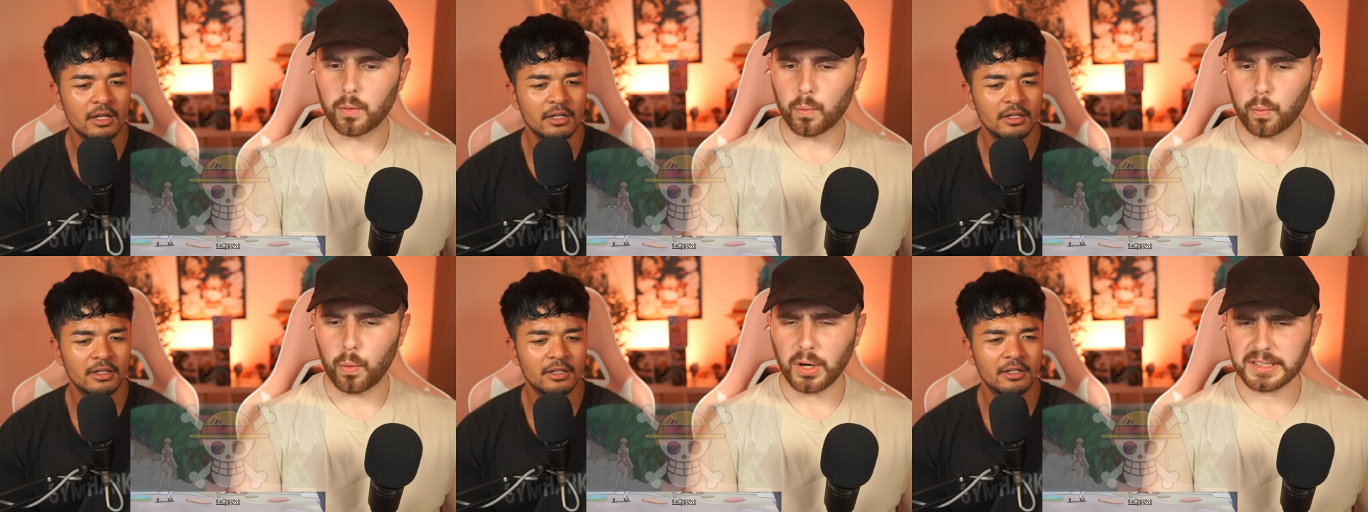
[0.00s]

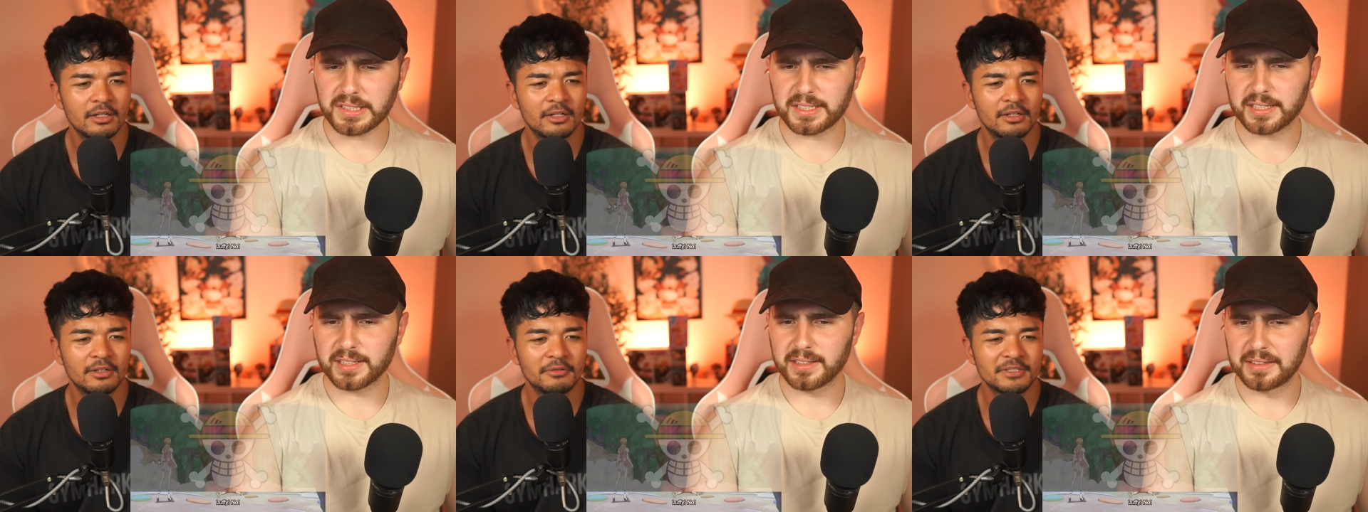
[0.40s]
Speaker 1: What?
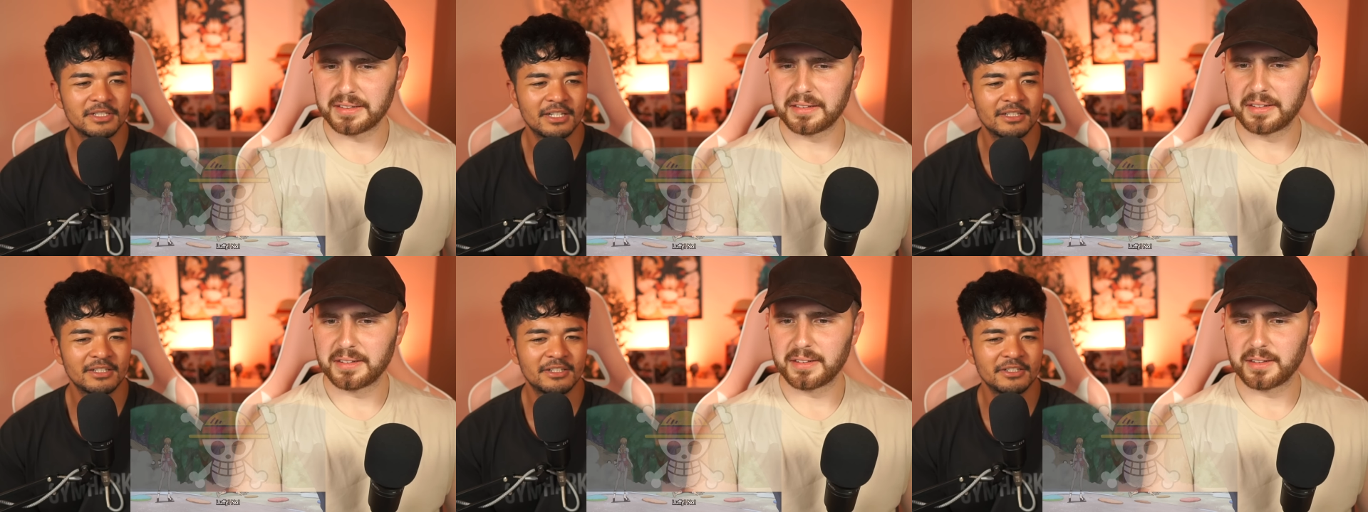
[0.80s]
Was that
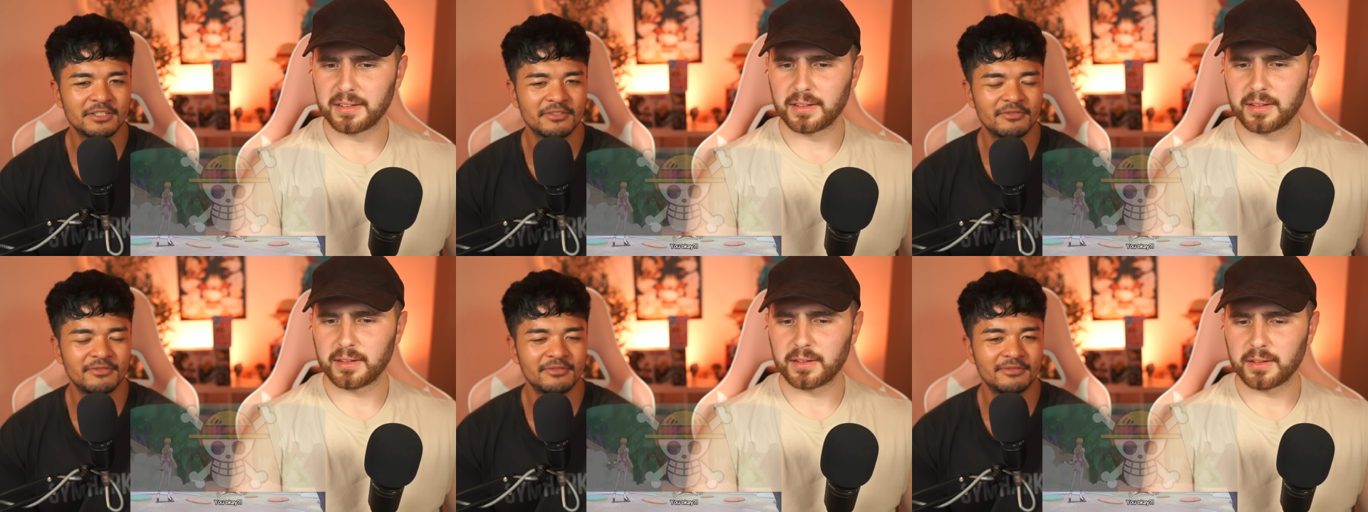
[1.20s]
because of...
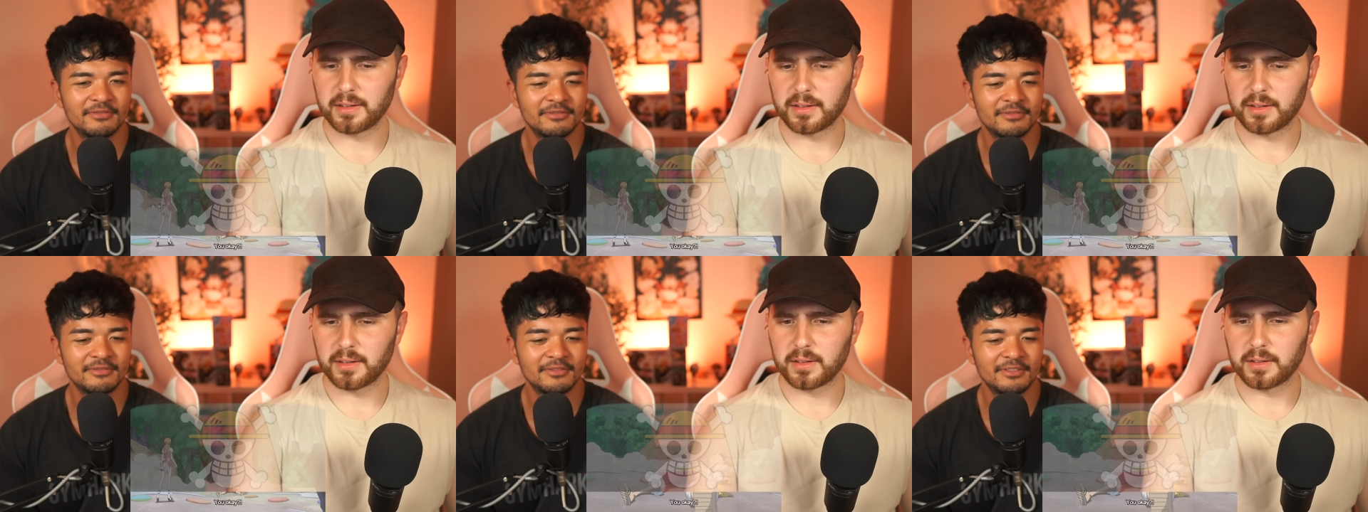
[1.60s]

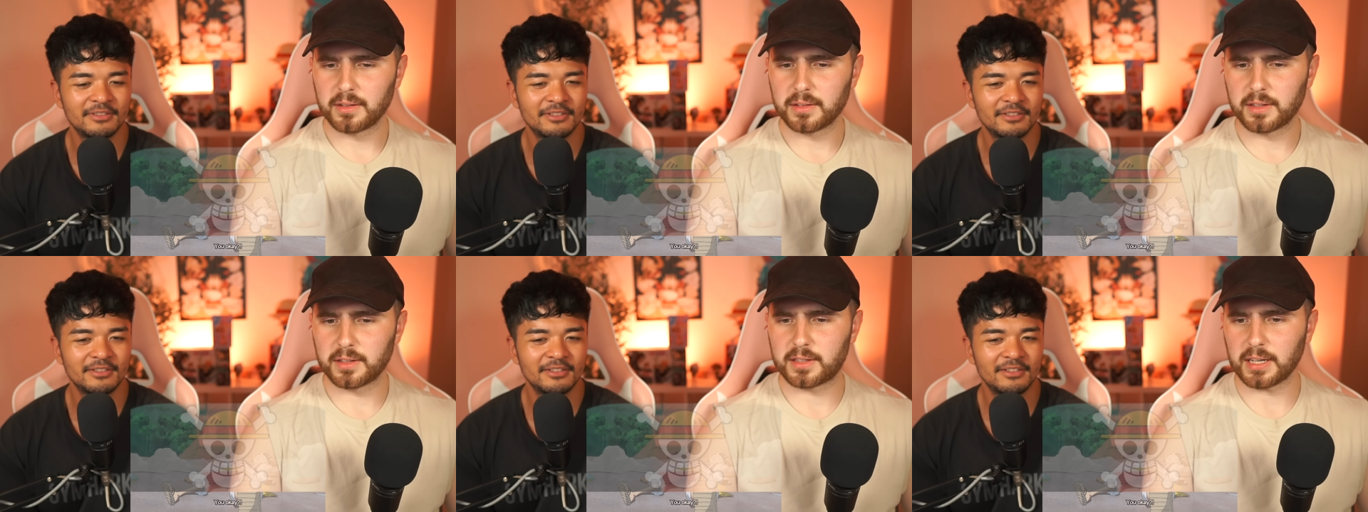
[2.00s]
Speaker 2: the
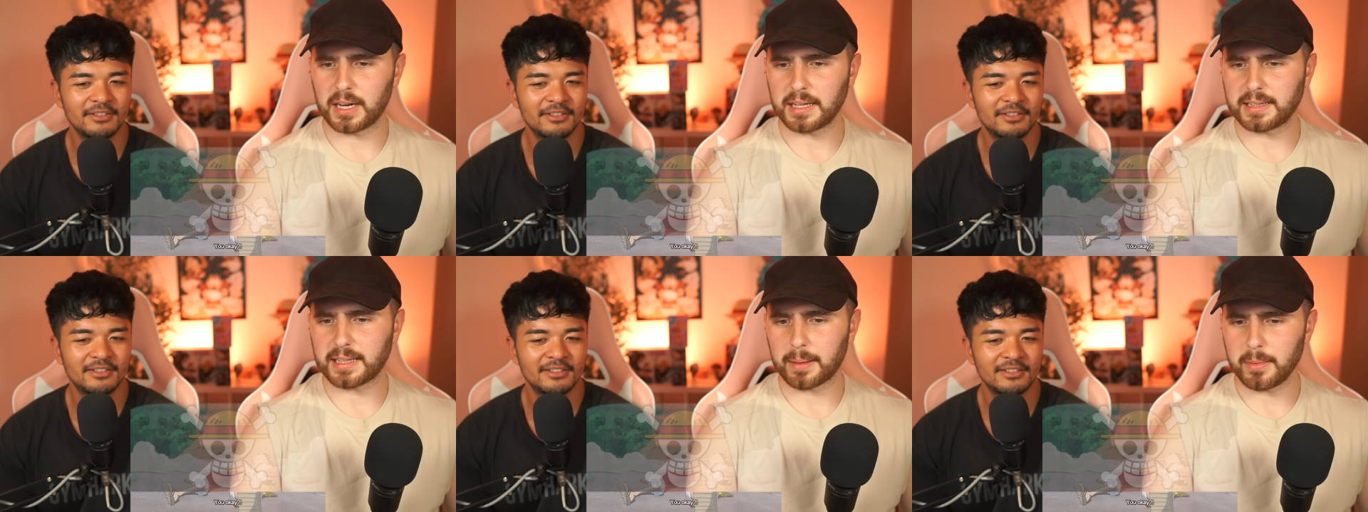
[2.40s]
delayed
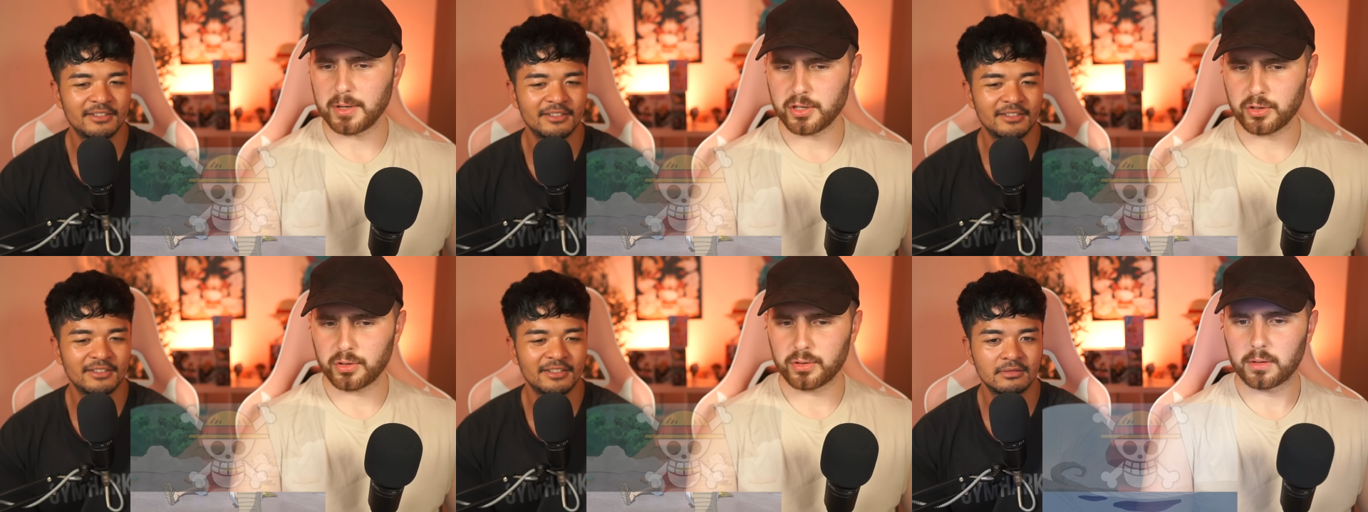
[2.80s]
damage or?
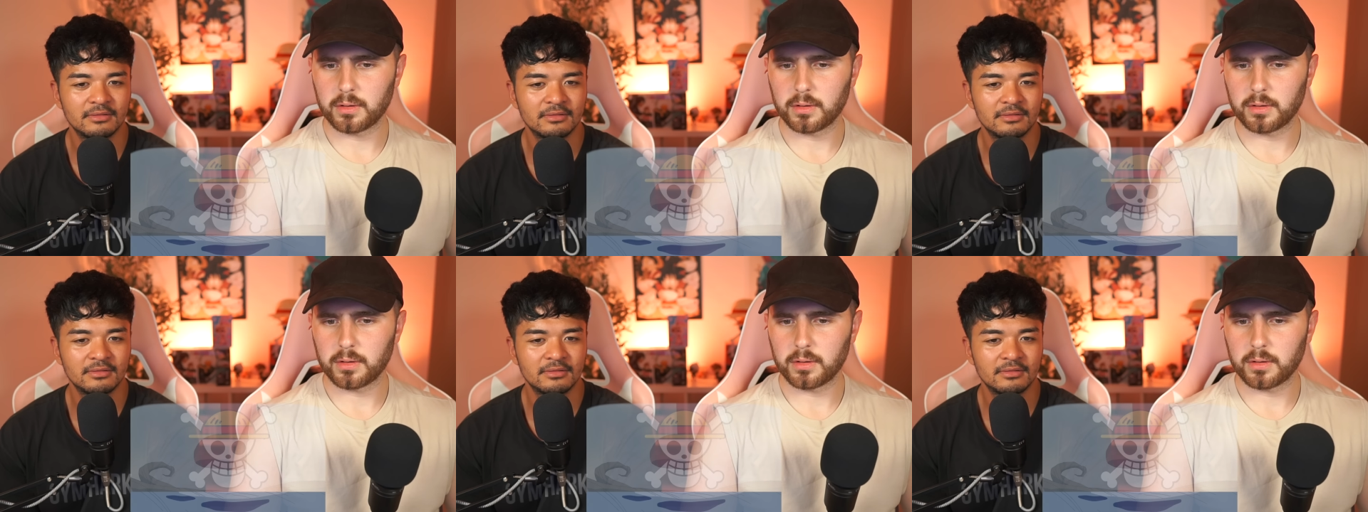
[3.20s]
